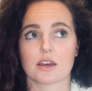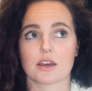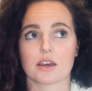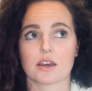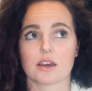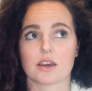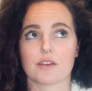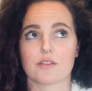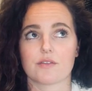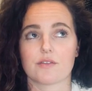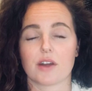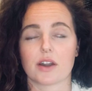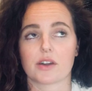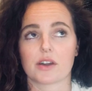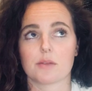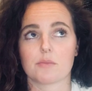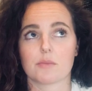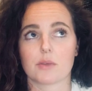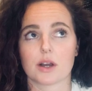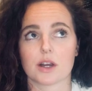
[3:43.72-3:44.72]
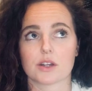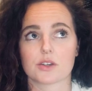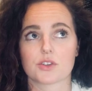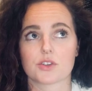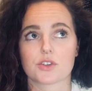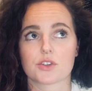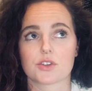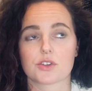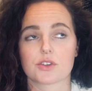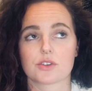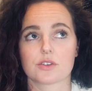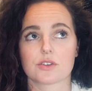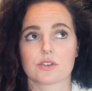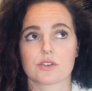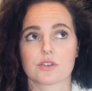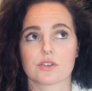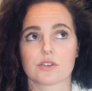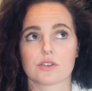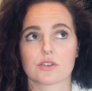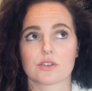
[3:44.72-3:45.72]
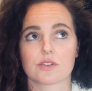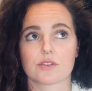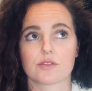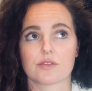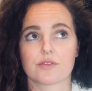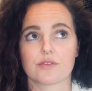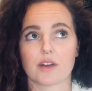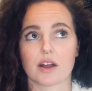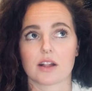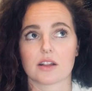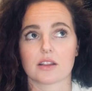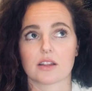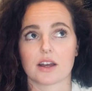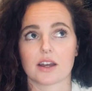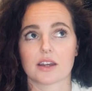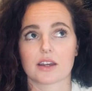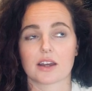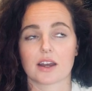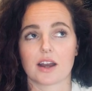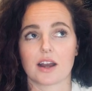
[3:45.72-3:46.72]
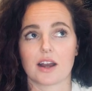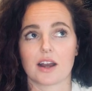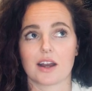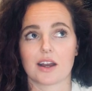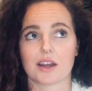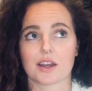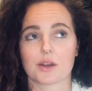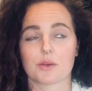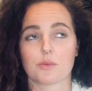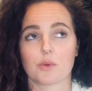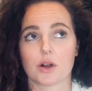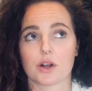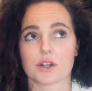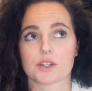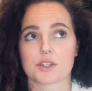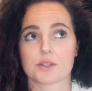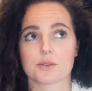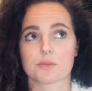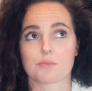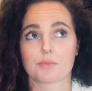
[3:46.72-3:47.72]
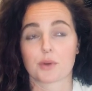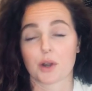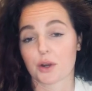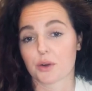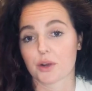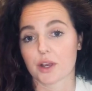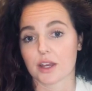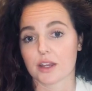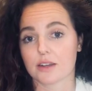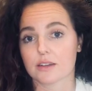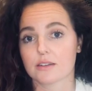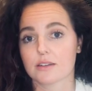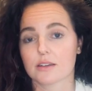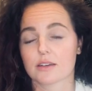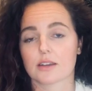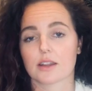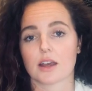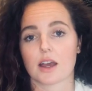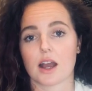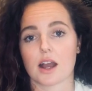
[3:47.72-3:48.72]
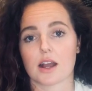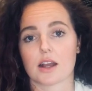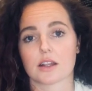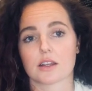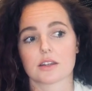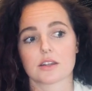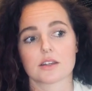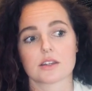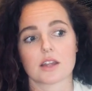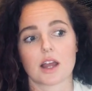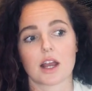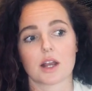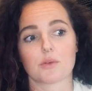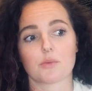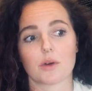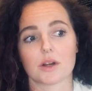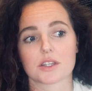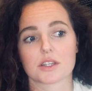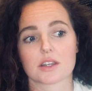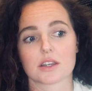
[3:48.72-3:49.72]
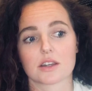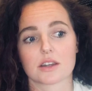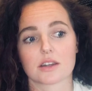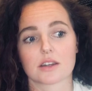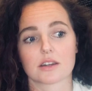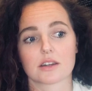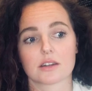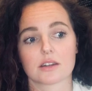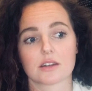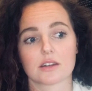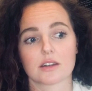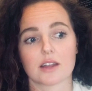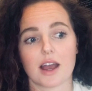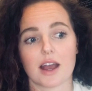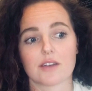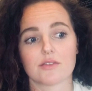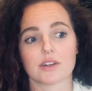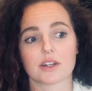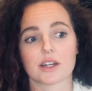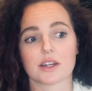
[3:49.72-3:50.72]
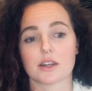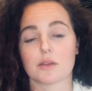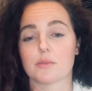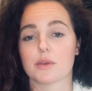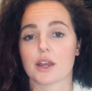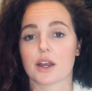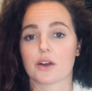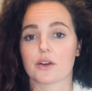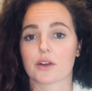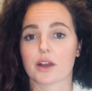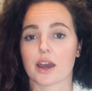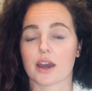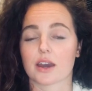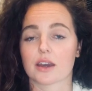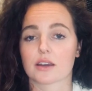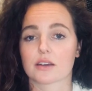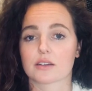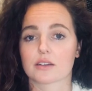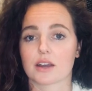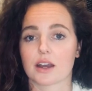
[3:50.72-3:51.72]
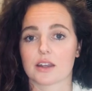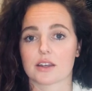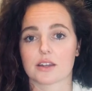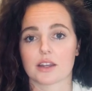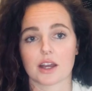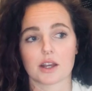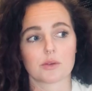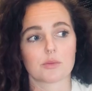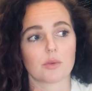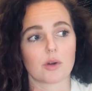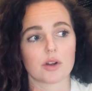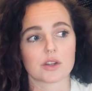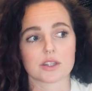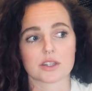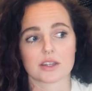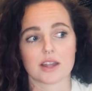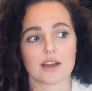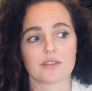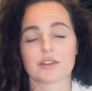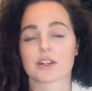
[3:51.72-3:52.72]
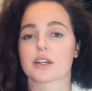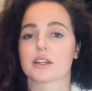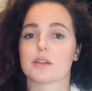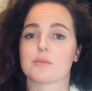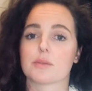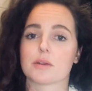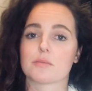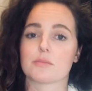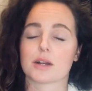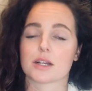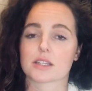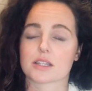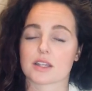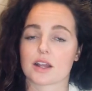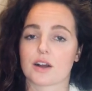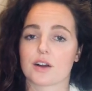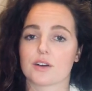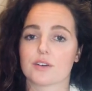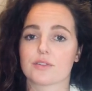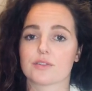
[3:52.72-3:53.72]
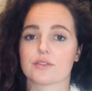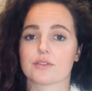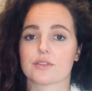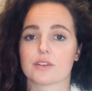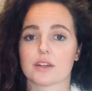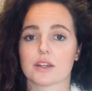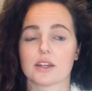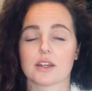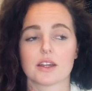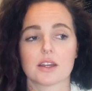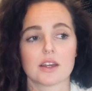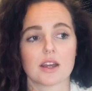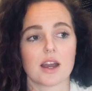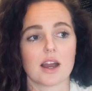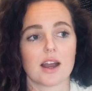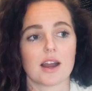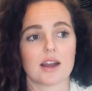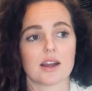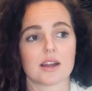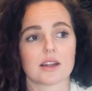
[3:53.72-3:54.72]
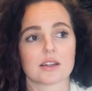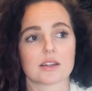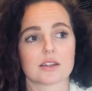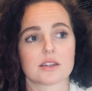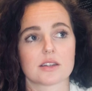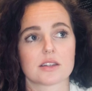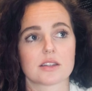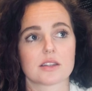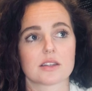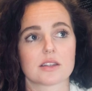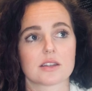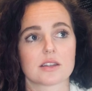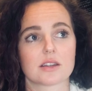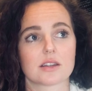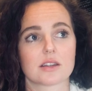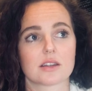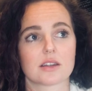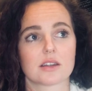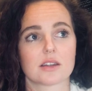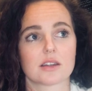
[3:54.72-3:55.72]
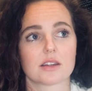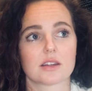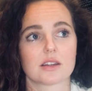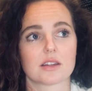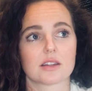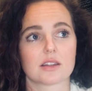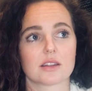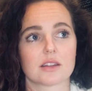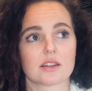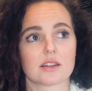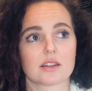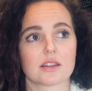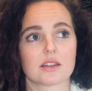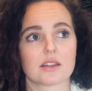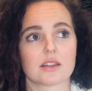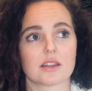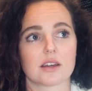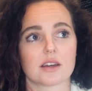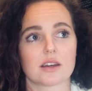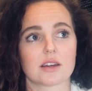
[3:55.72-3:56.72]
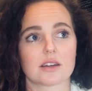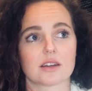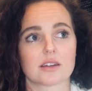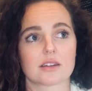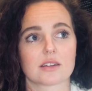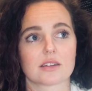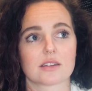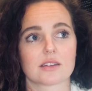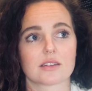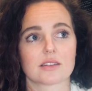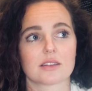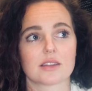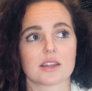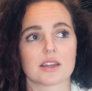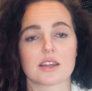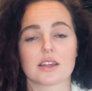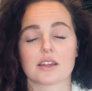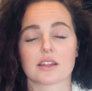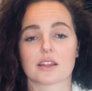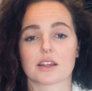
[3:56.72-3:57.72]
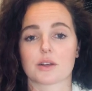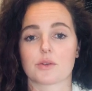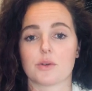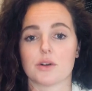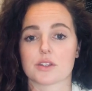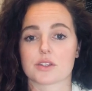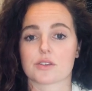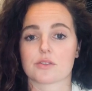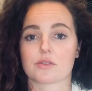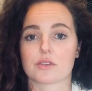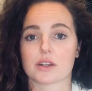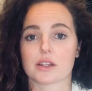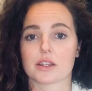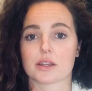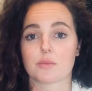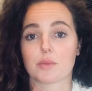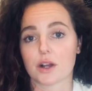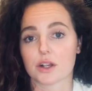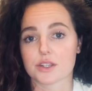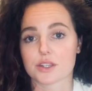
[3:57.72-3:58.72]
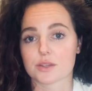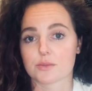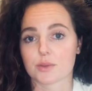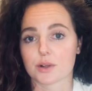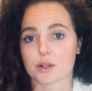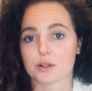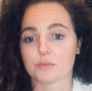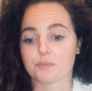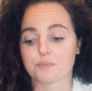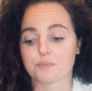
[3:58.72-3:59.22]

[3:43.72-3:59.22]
it very much felt like I was broken and I wasn't ever gonna be okay, and I was never gonna be myself, and that the healing wasn't really possible.